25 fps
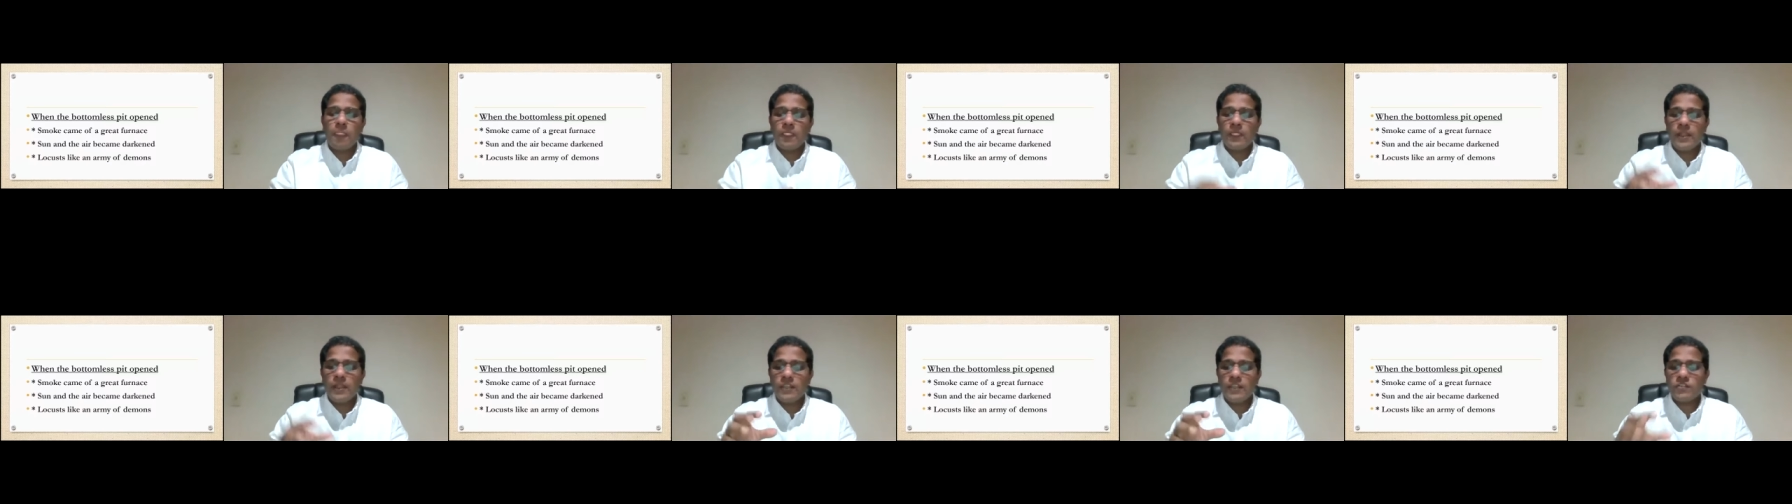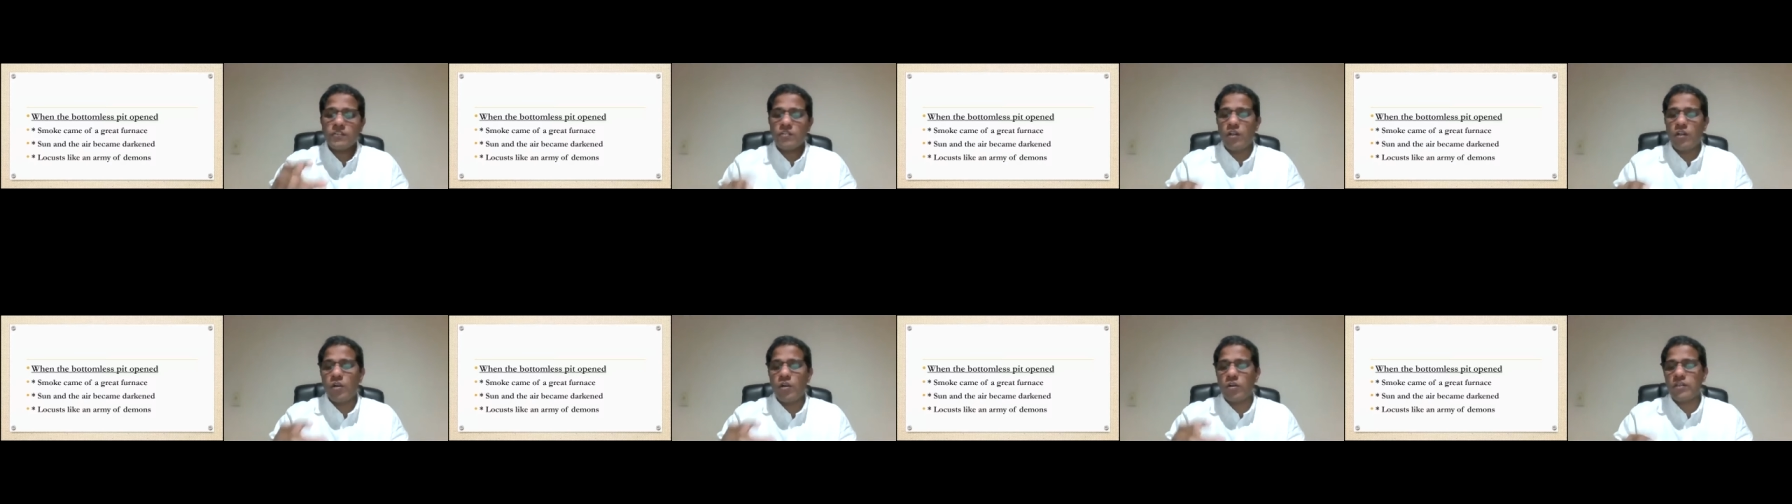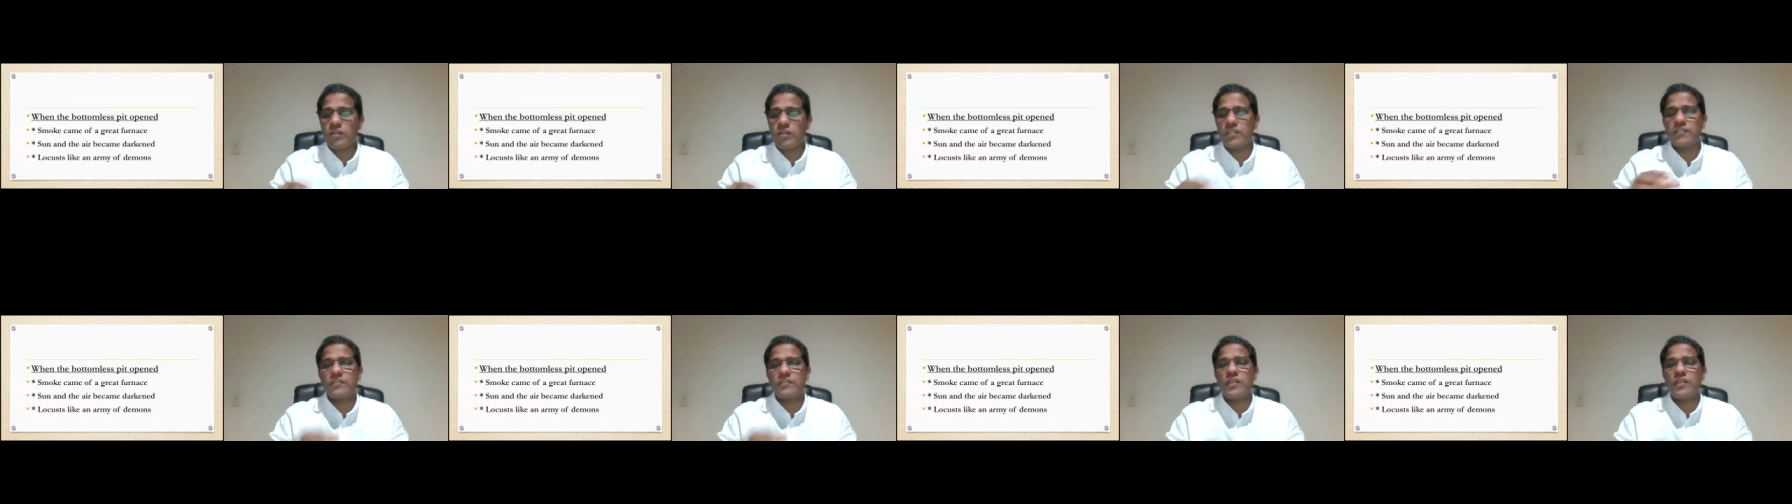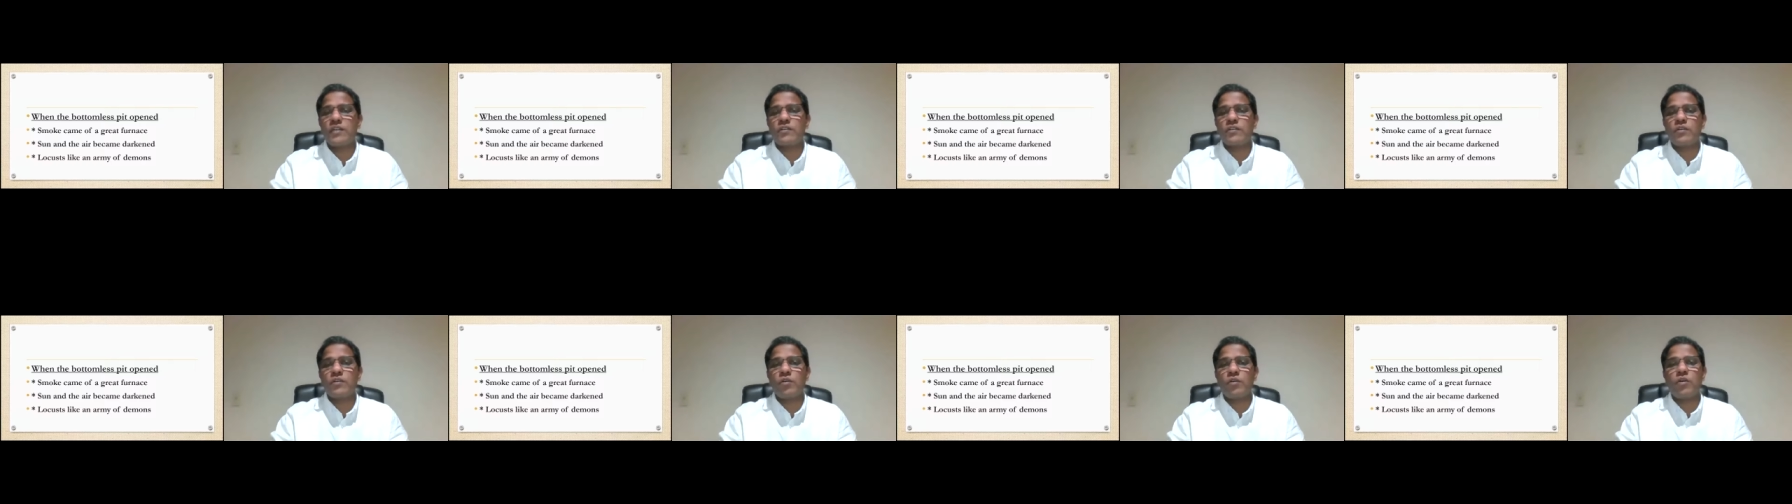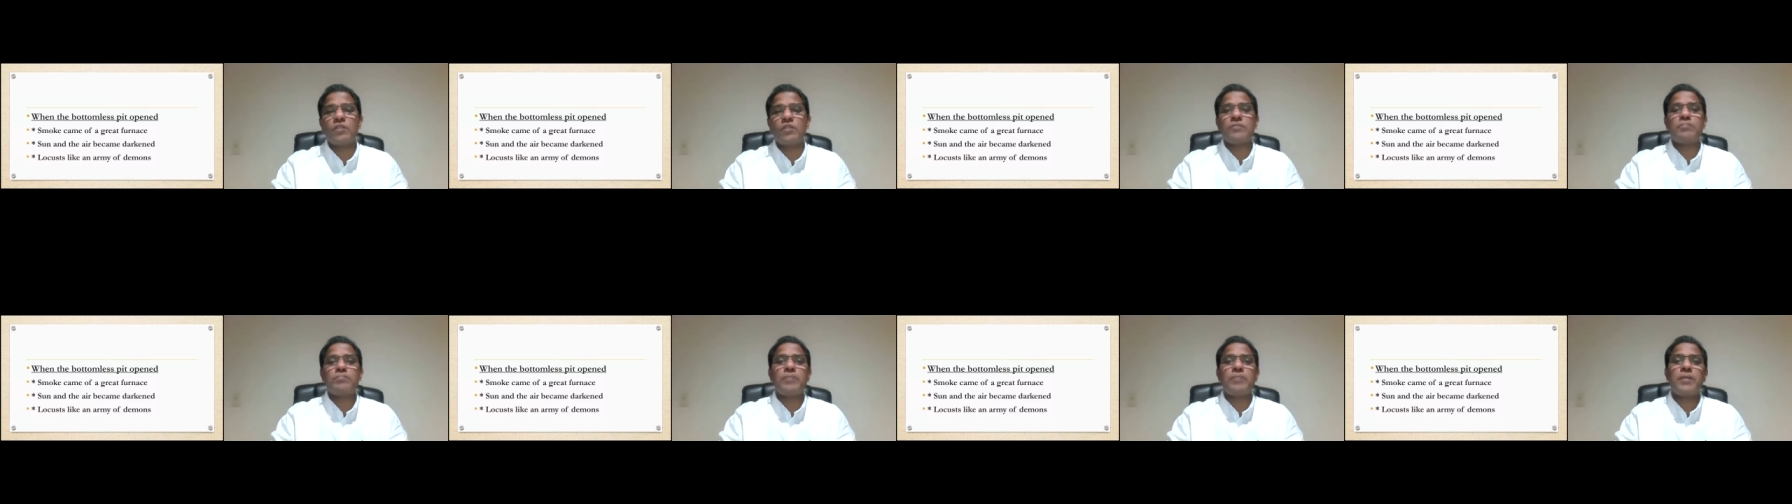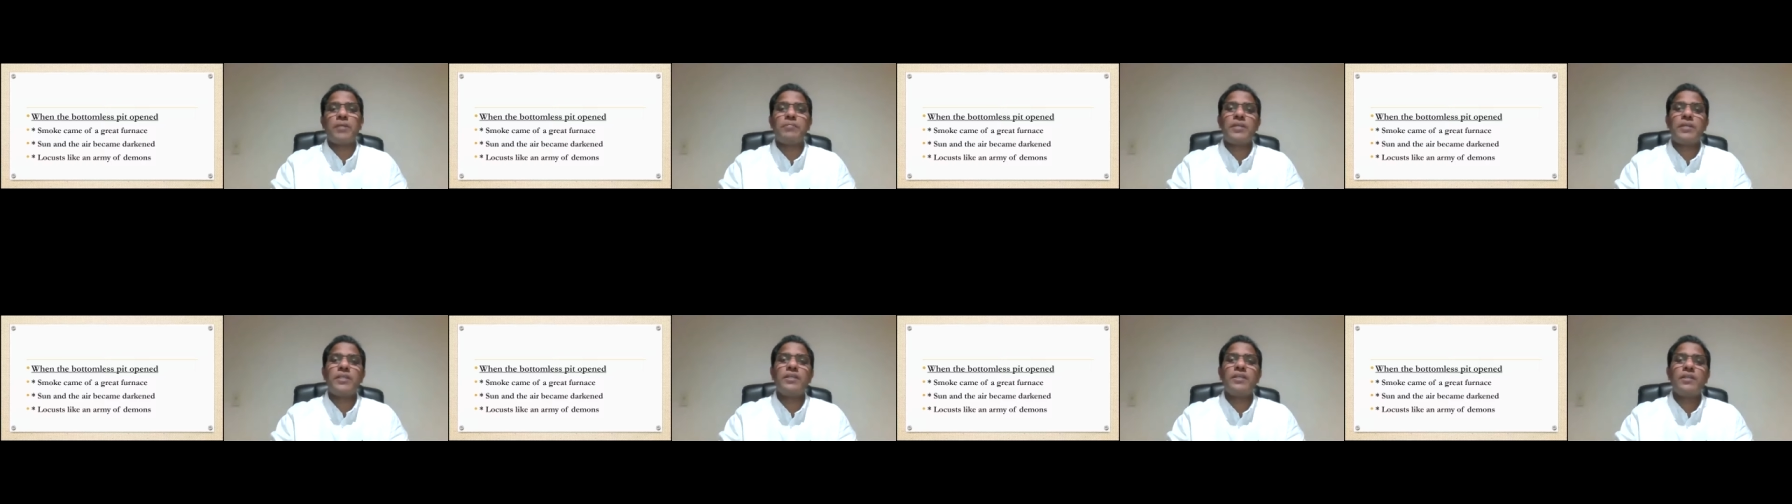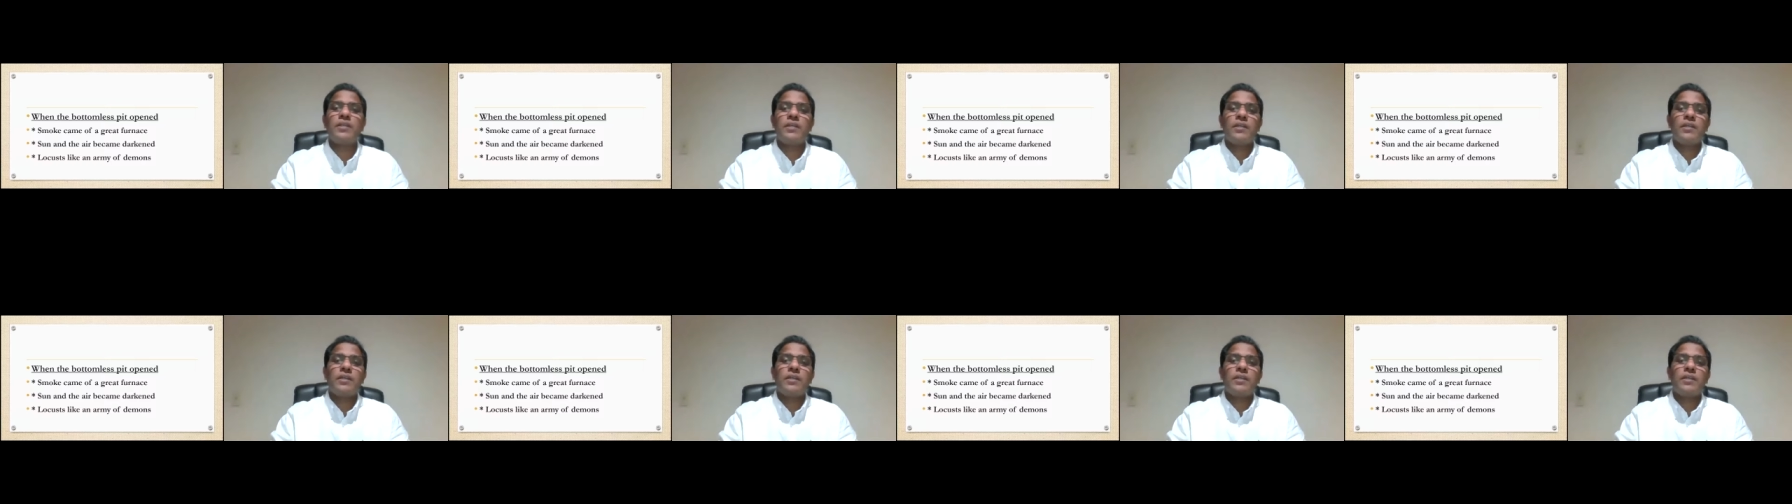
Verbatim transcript: these locusts are not maybe